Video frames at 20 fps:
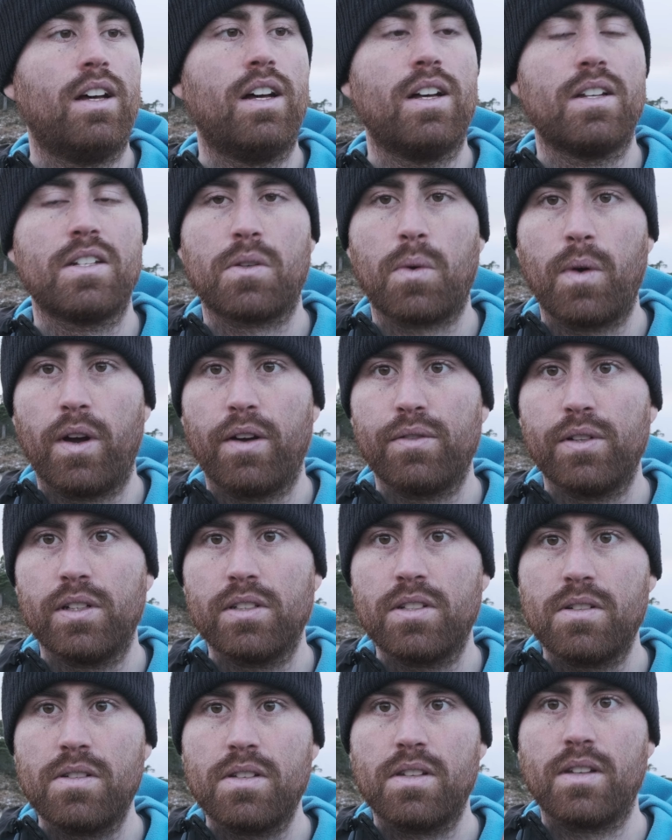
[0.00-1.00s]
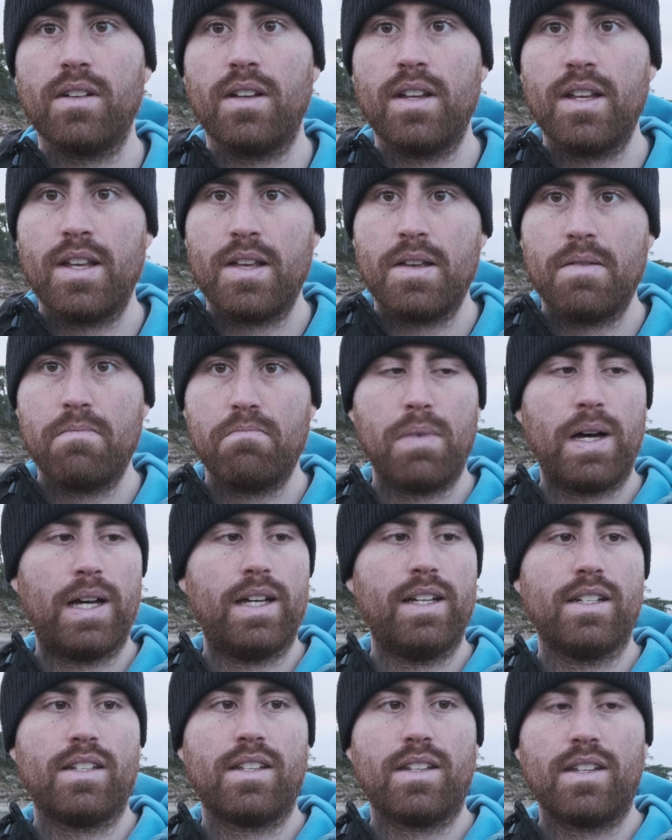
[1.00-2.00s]
square filters, but
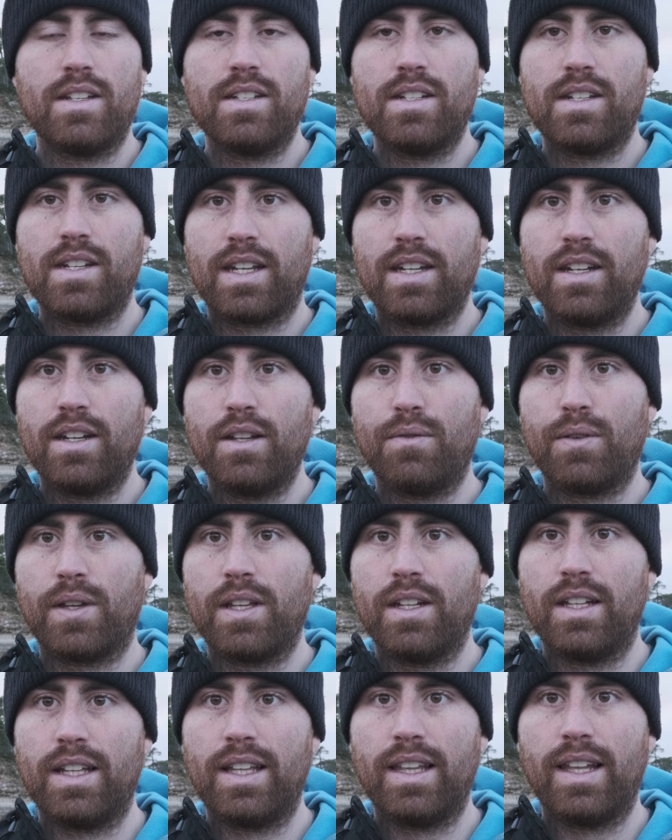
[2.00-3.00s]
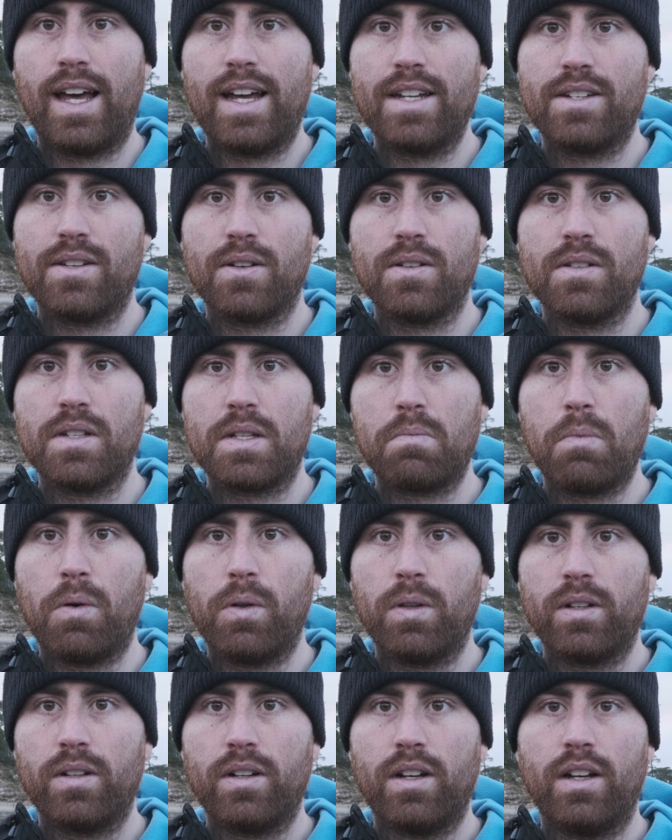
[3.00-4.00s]
it's significantly lighter and
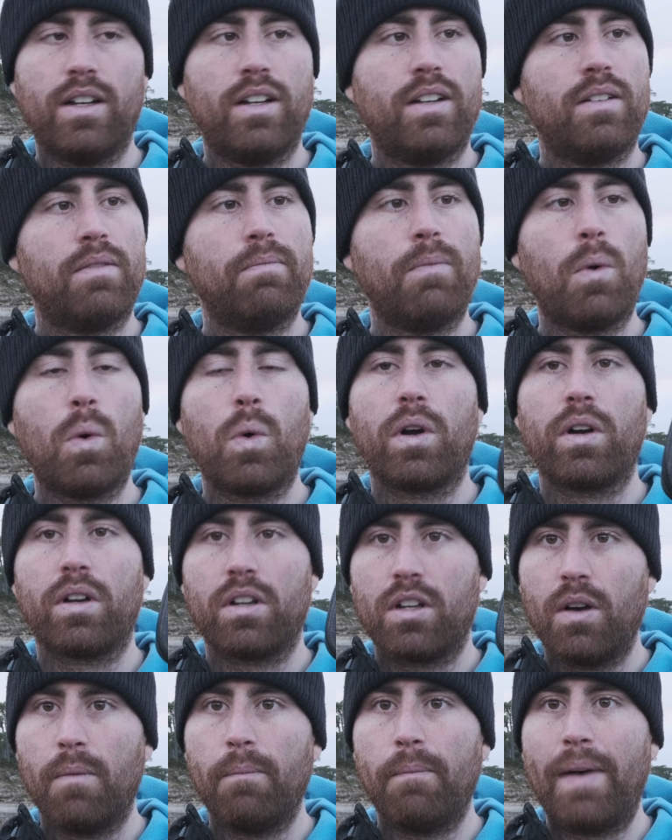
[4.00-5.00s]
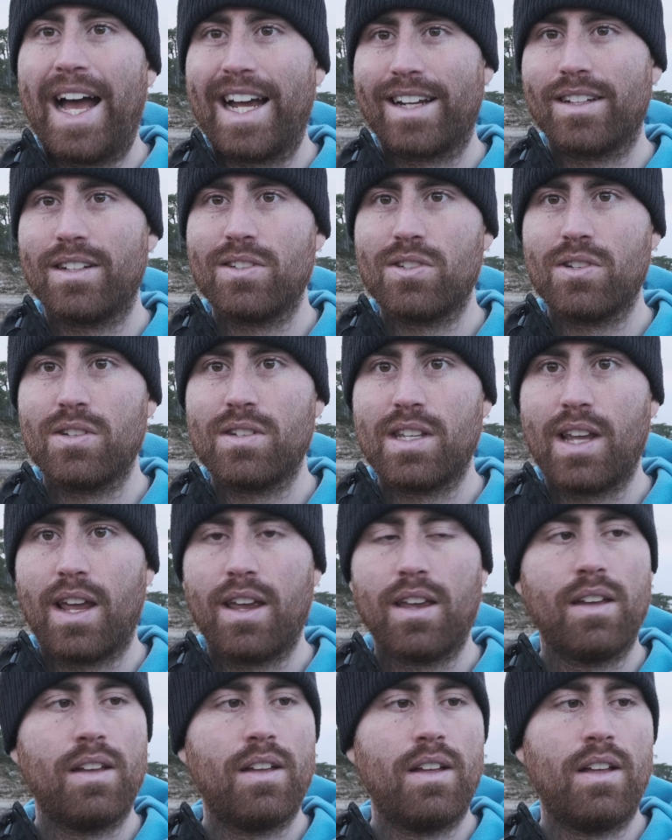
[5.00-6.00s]
smaller, more compact, I should say.
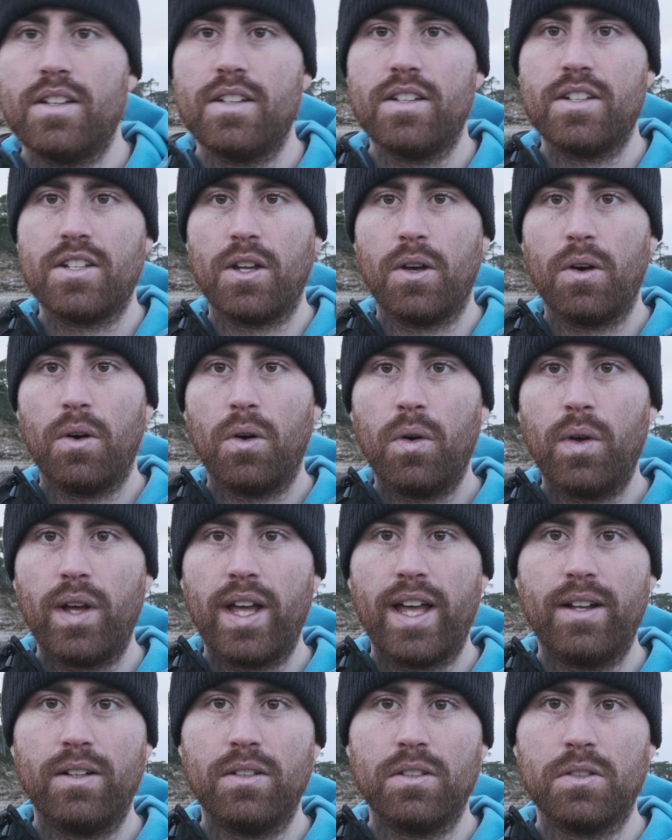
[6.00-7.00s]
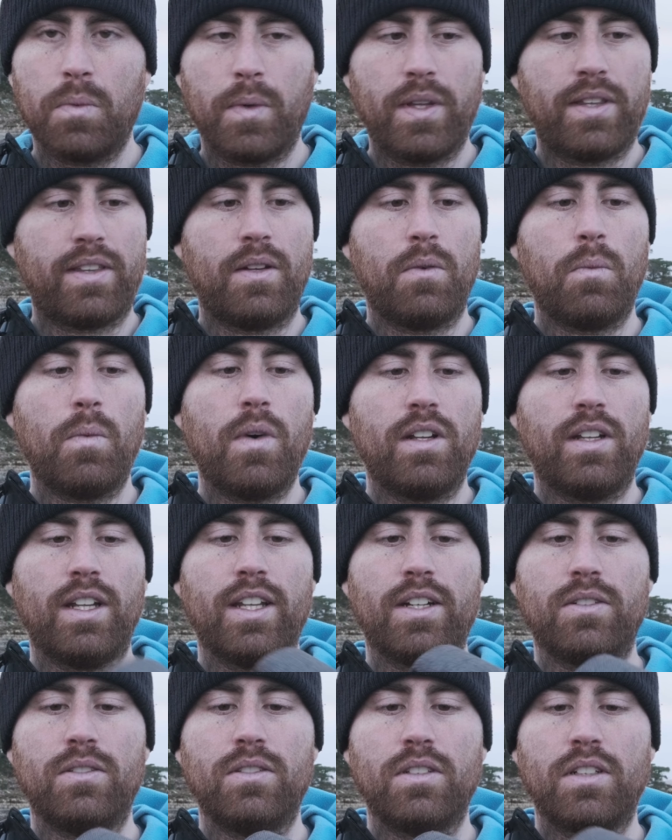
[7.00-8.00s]
So all held within one
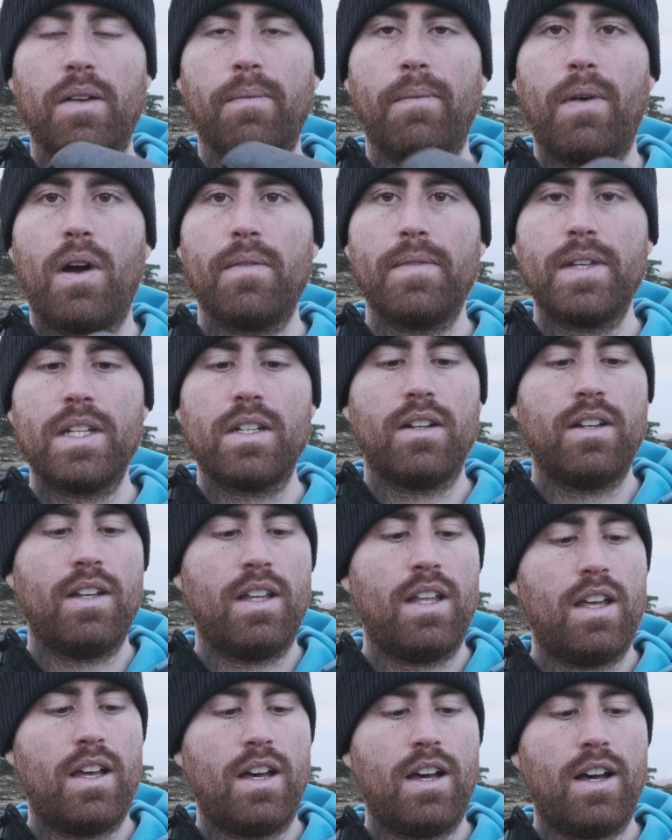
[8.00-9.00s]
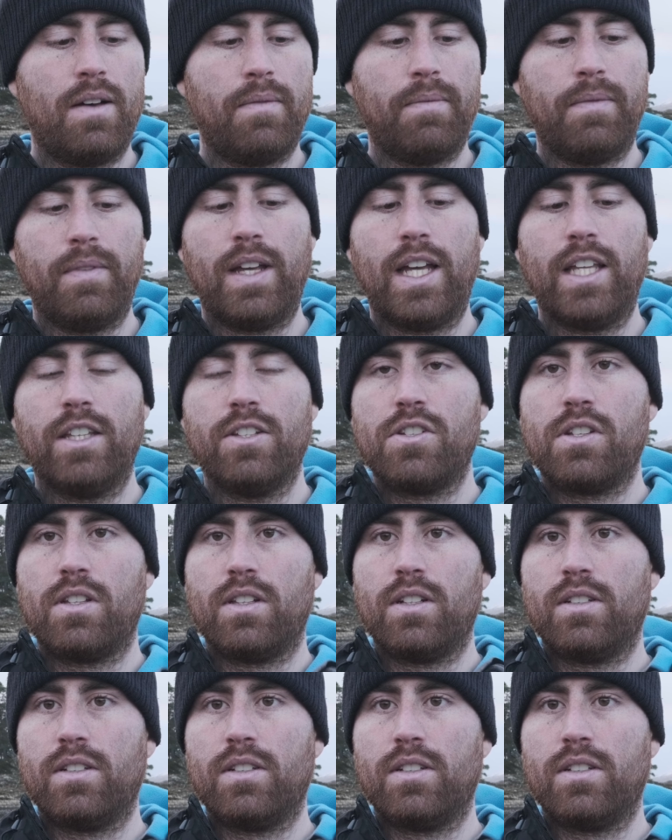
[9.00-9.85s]
little compartment, and there's